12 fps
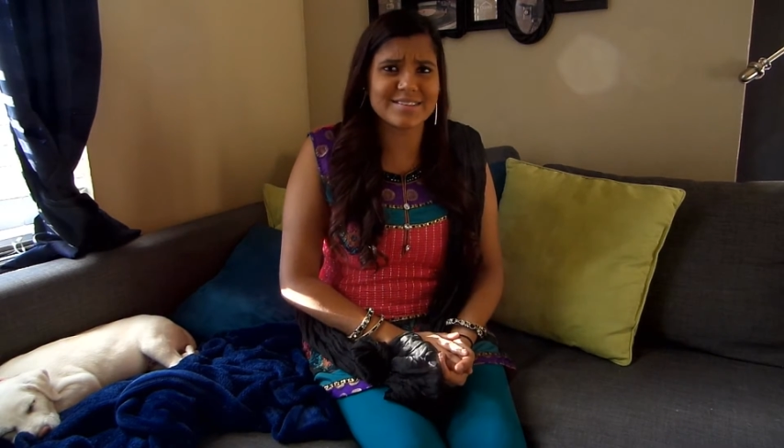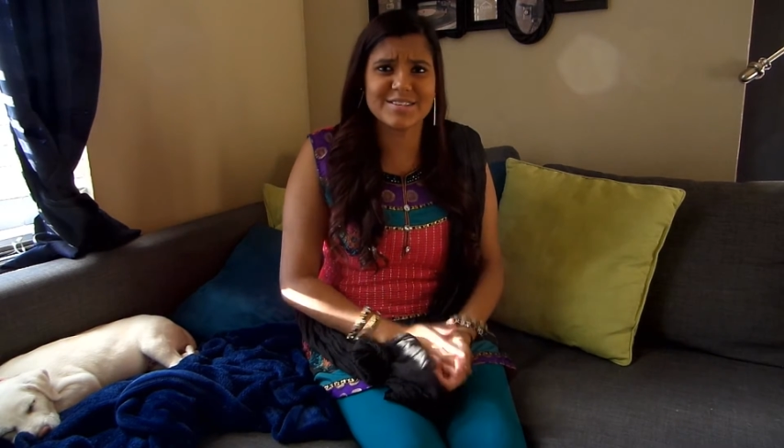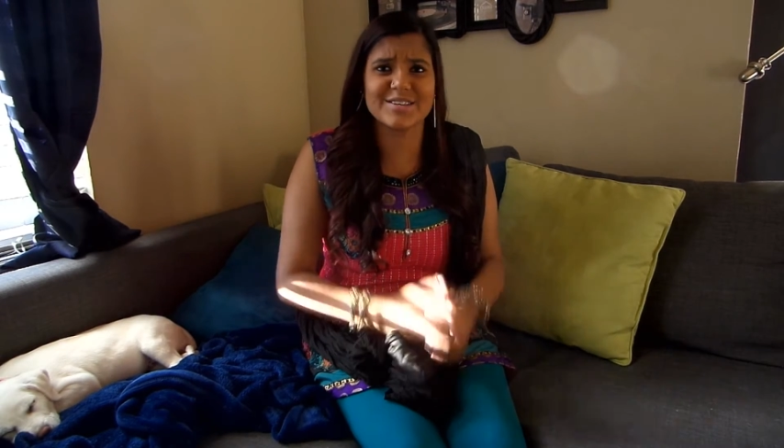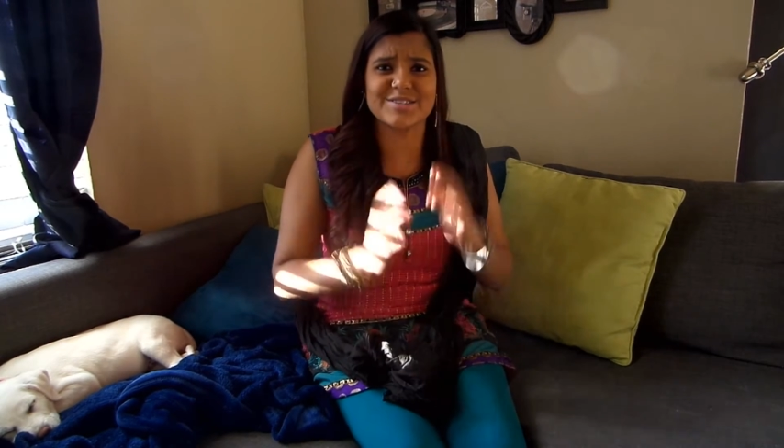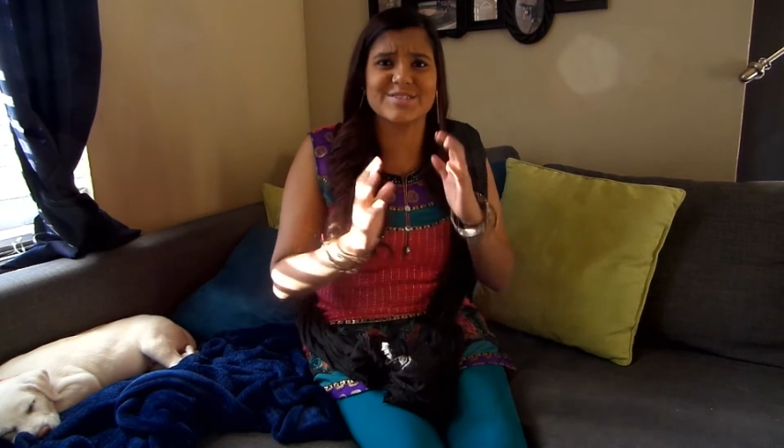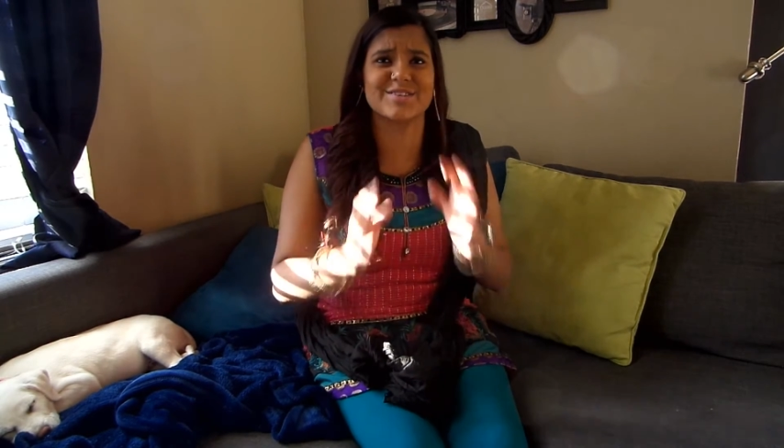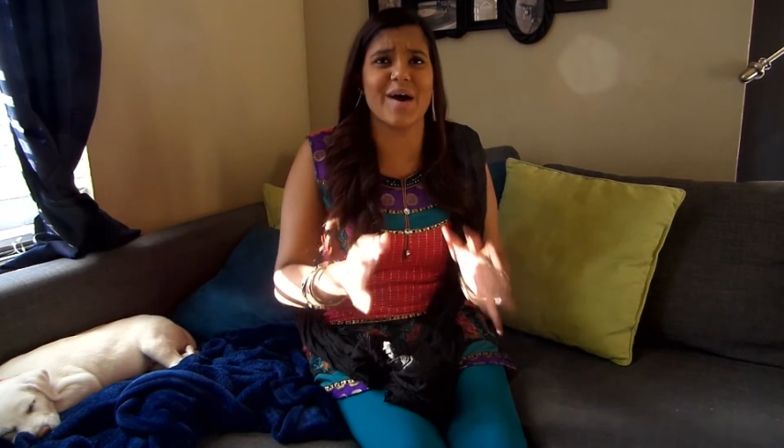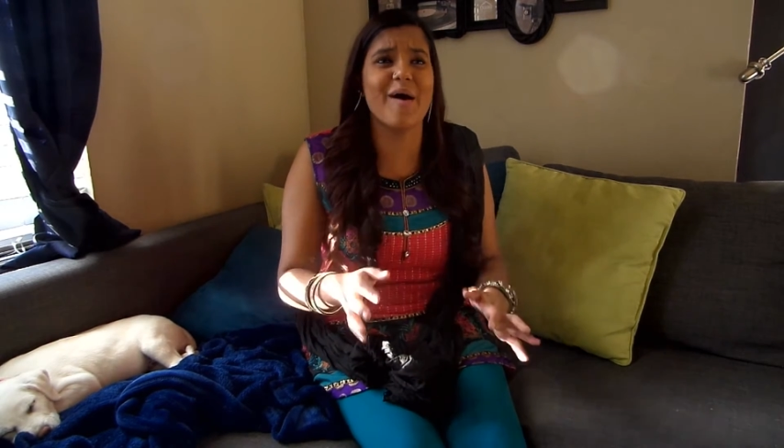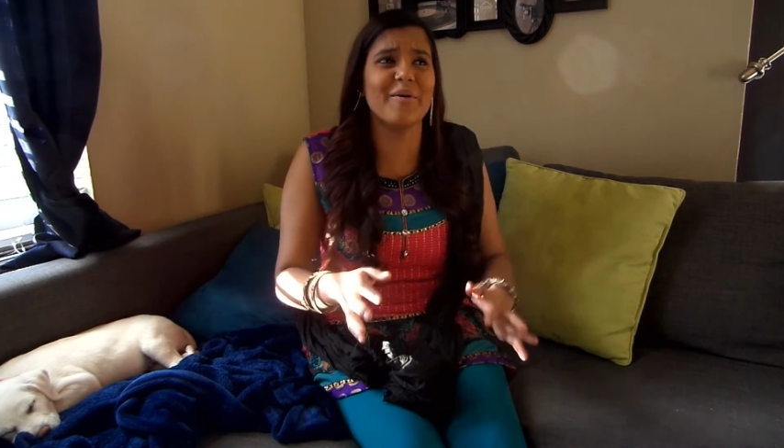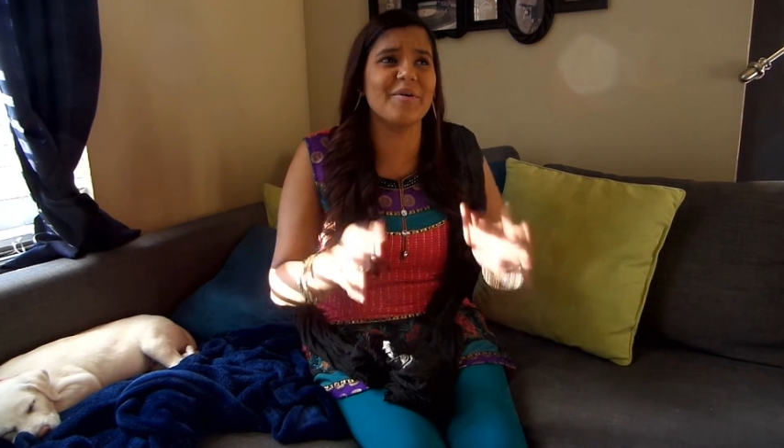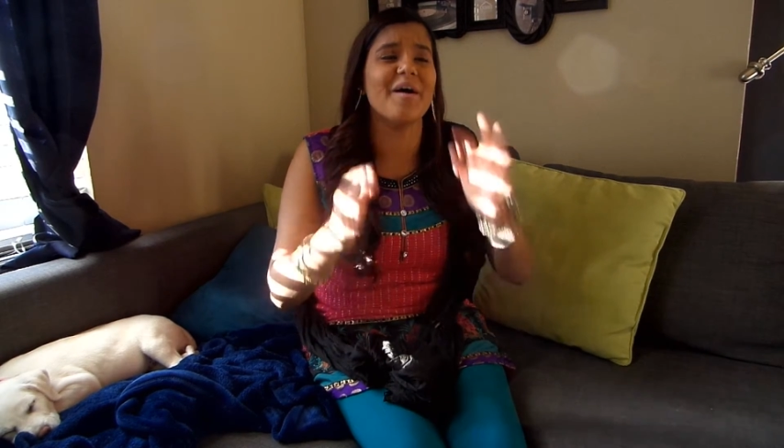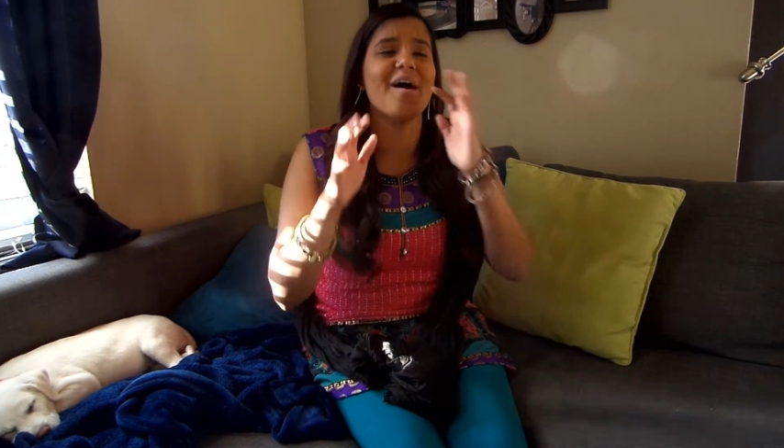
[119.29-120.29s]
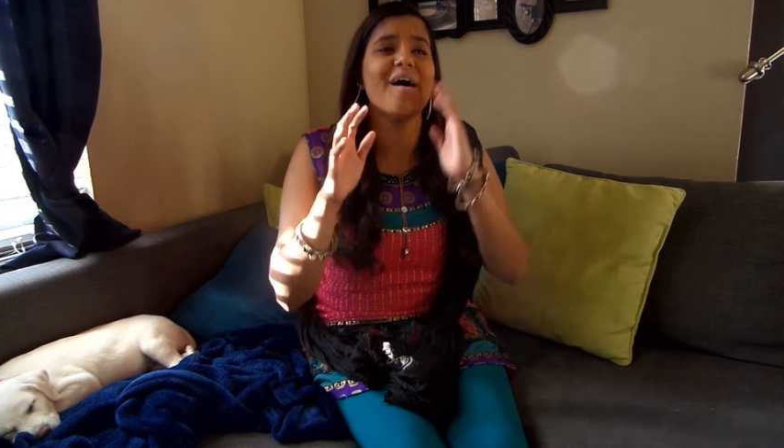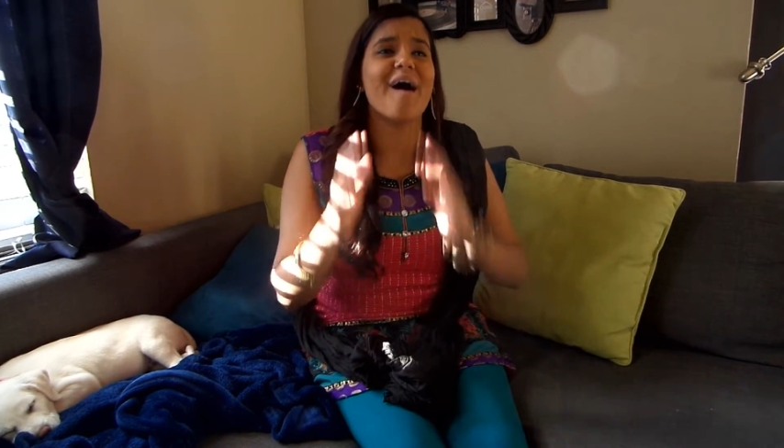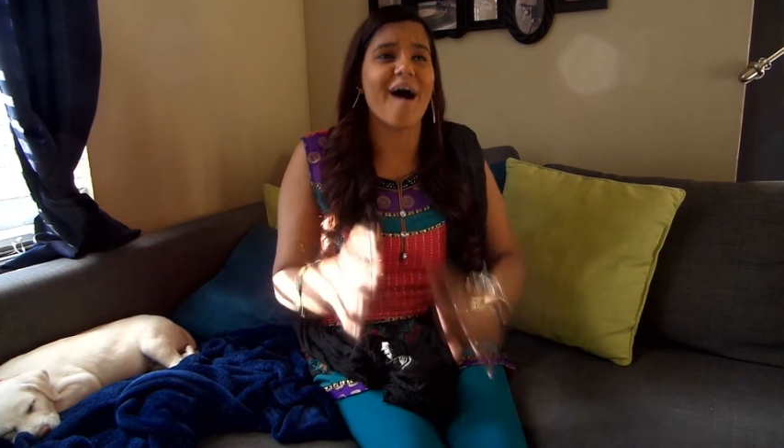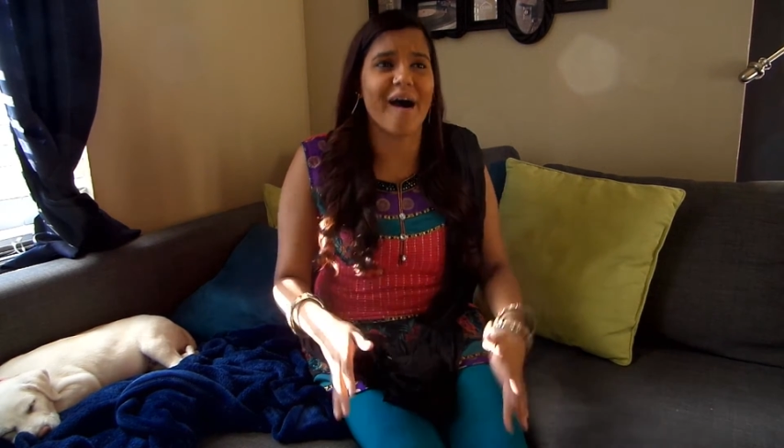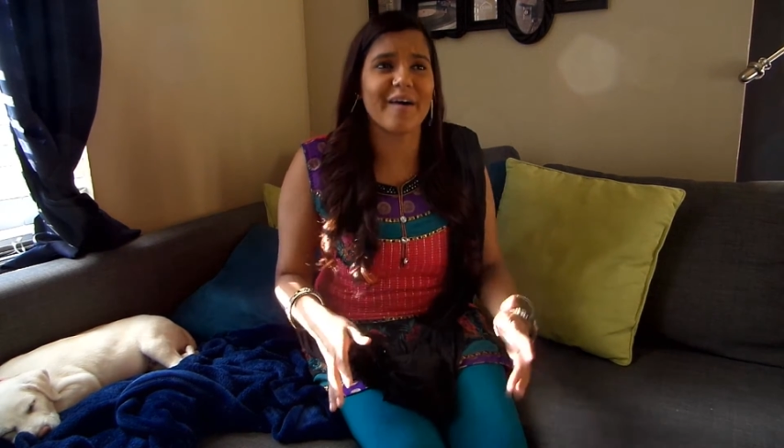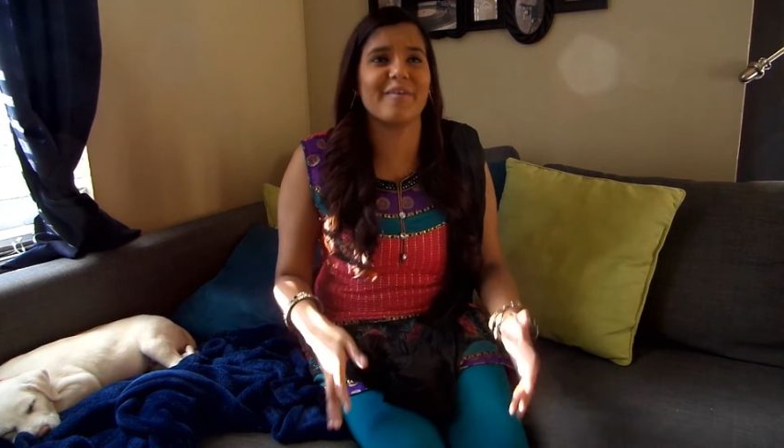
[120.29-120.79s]
this is so
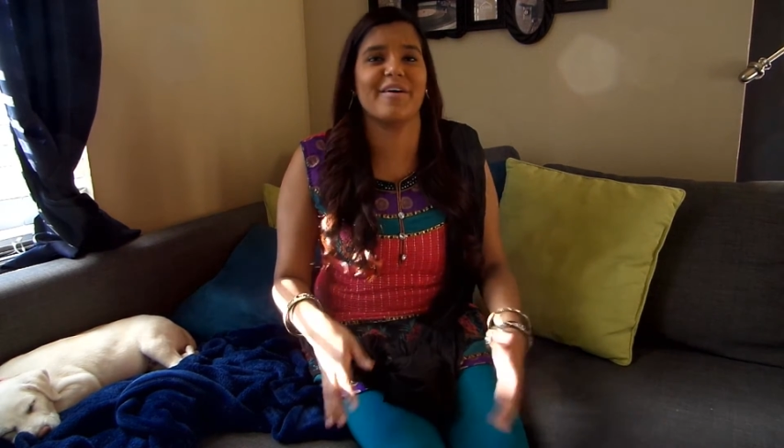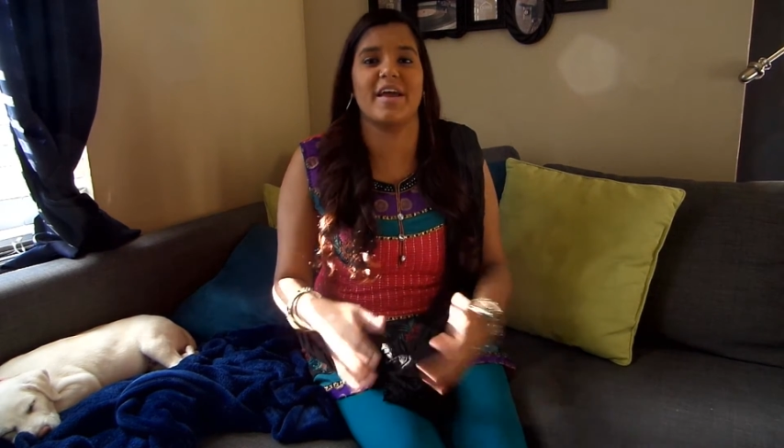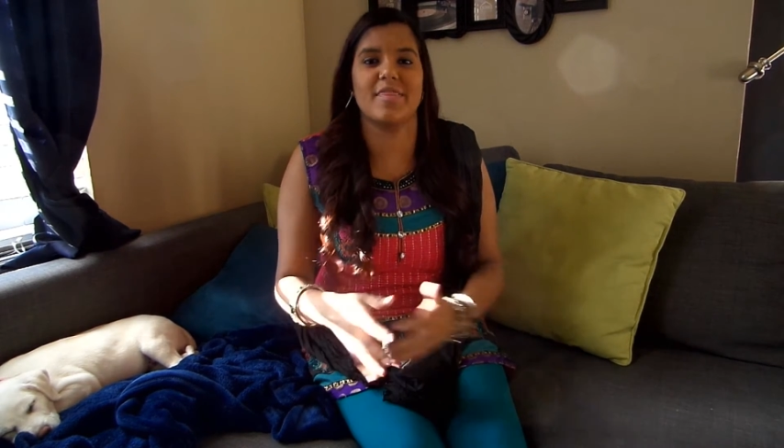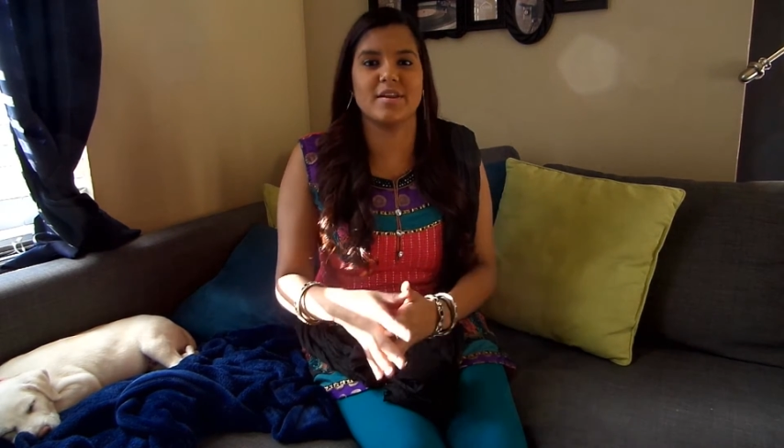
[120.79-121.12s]
awkward.